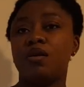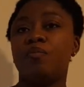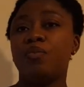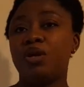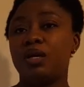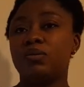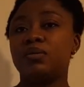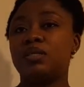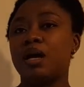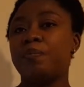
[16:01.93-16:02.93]

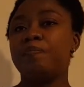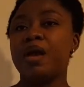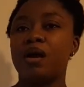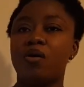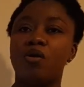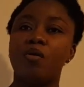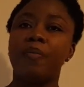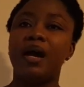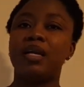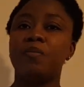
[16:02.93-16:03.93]
molecules that make
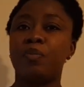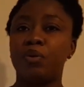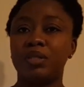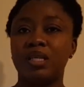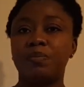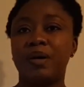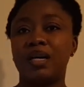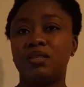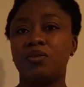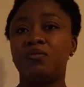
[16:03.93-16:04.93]
up an important
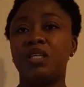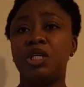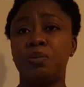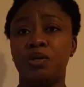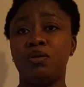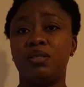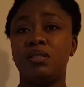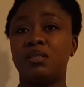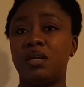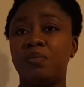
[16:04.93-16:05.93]
part of the immune
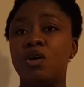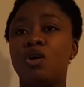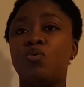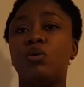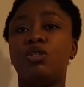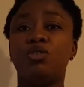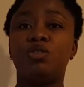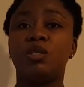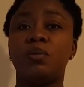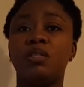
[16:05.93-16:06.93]
system, which is
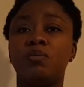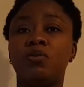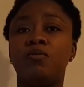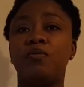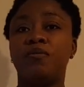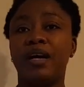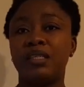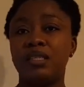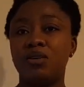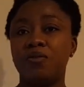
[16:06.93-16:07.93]
responsible for
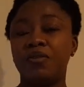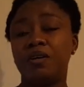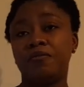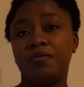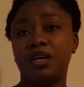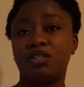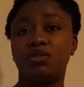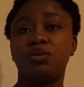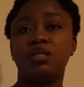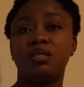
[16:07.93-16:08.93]
fighting off
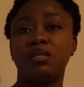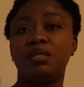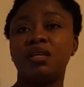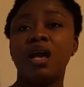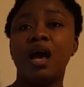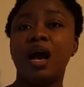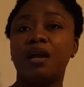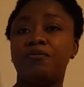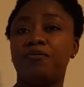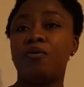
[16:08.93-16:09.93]
infection, disease,
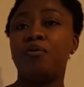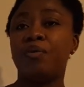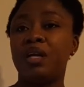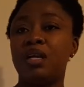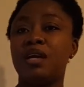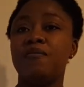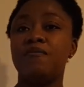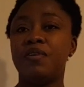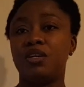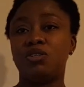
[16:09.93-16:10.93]
and foreign
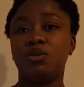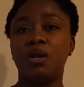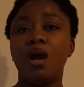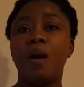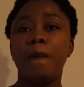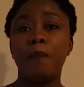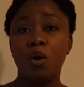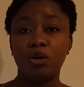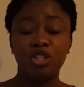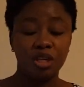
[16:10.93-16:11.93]
invasion
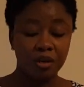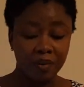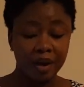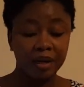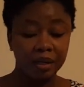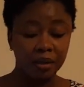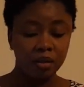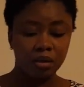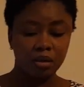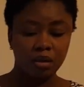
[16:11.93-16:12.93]
more generally.
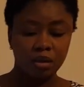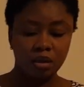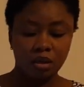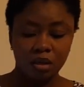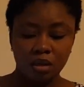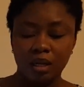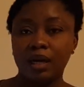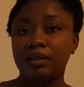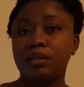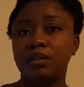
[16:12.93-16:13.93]

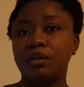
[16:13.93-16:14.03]
And